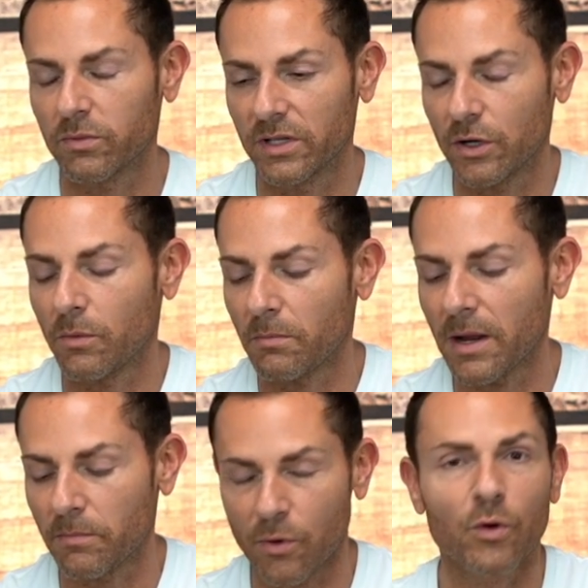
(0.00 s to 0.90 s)
you know,
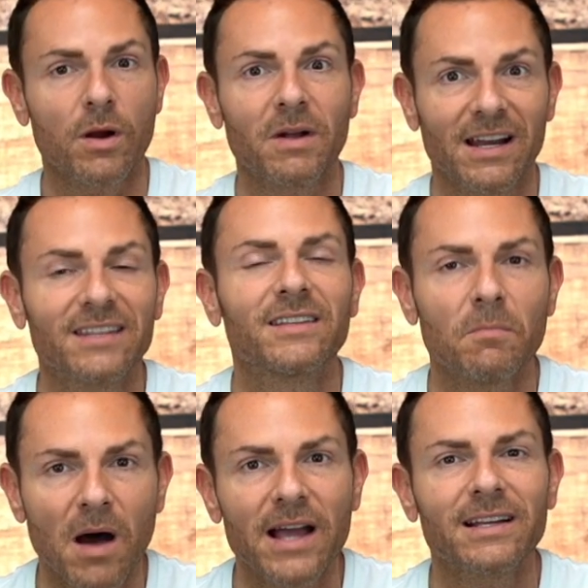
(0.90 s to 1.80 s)
my program, Caliente
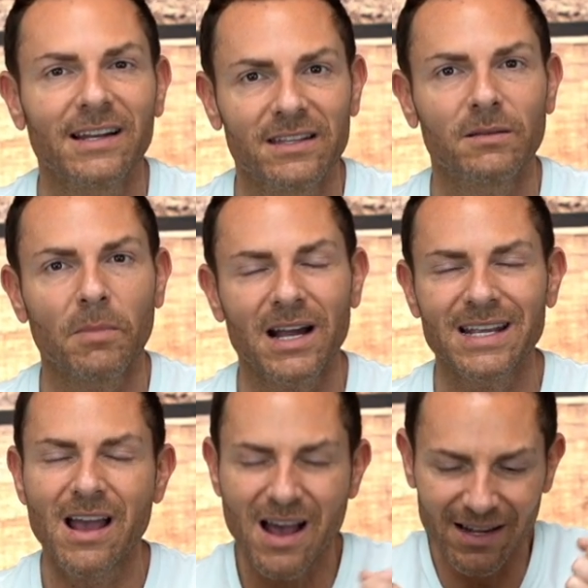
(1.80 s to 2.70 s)
Mind, Caliente
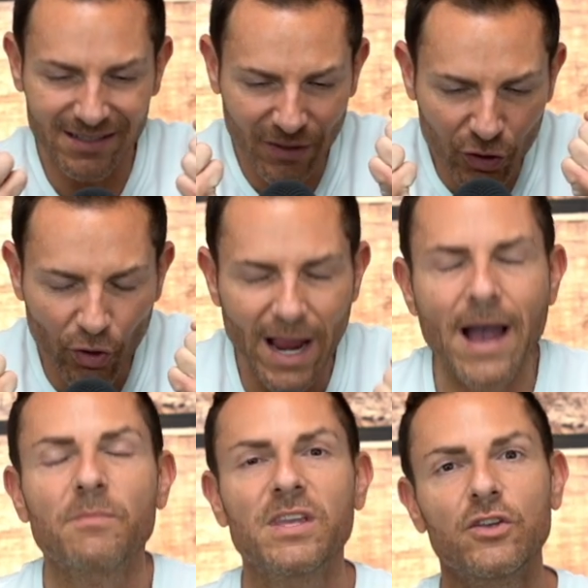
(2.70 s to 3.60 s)
Body, until you're
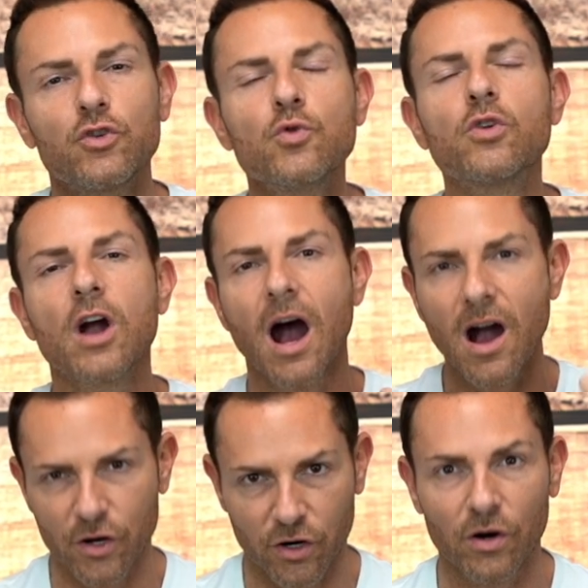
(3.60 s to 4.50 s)
happy and you
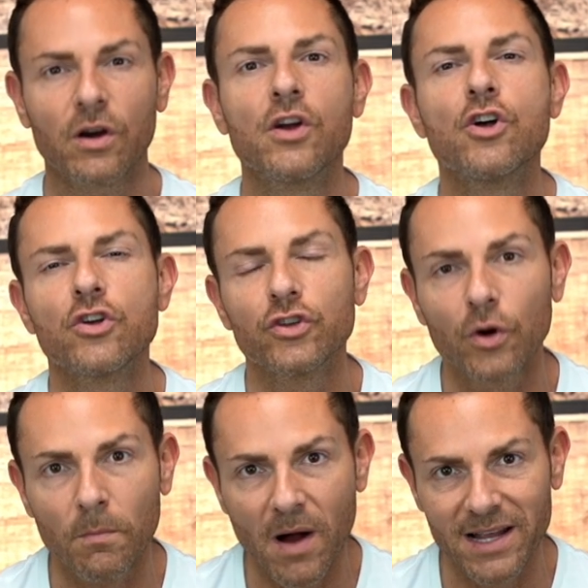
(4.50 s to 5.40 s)
conquer
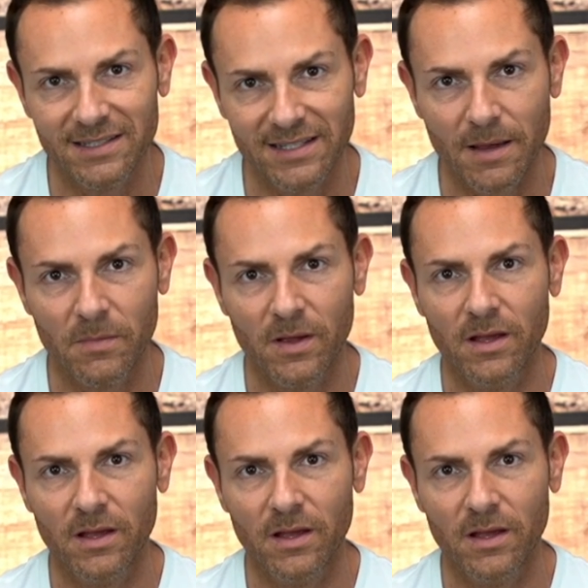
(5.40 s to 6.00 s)
your mindset,